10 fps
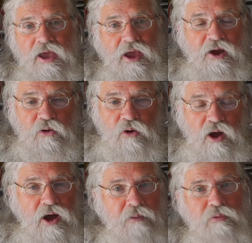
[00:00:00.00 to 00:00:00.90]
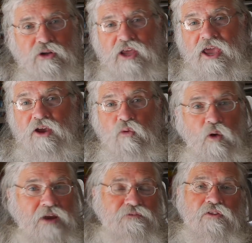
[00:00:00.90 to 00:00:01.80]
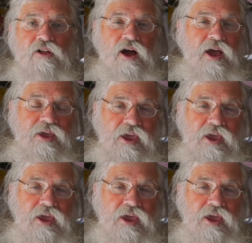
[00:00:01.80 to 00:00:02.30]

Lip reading: how humbled and grateful I